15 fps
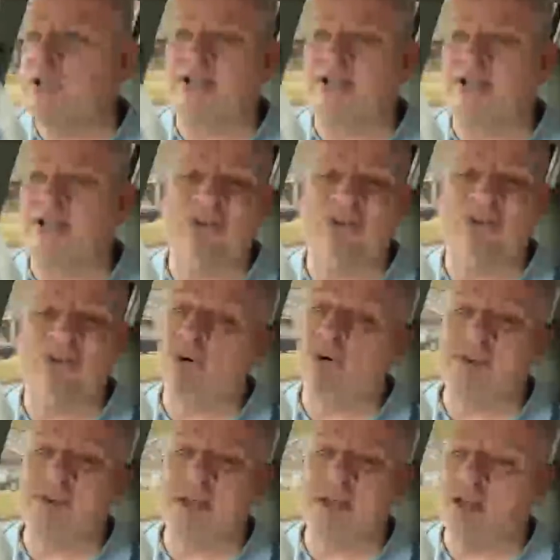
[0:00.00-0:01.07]
work,
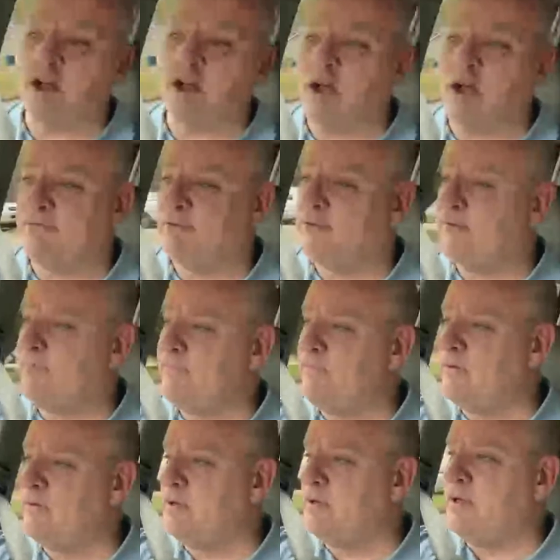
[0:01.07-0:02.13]
and pressure washing
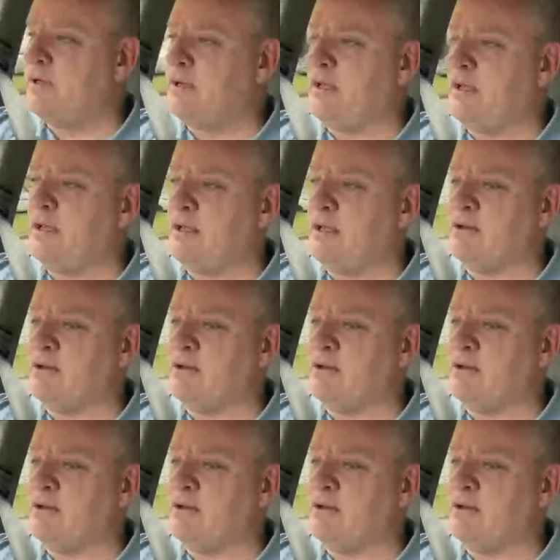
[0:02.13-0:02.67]
doesn't always take